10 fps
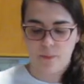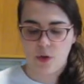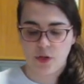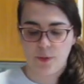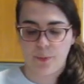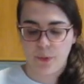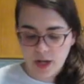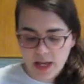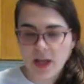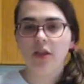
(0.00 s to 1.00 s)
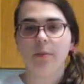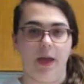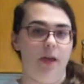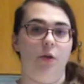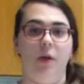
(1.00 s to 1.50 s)
going to put it in the
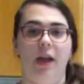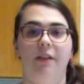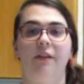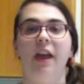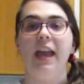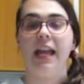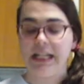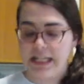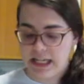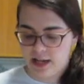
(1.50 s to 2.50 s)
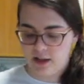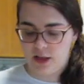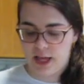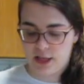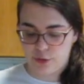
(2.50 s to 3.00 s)
microwave
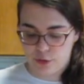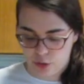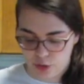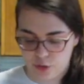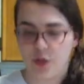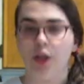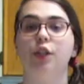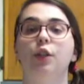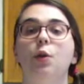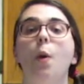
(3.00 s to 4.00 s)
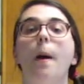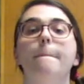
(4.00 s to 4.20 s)
until it starts to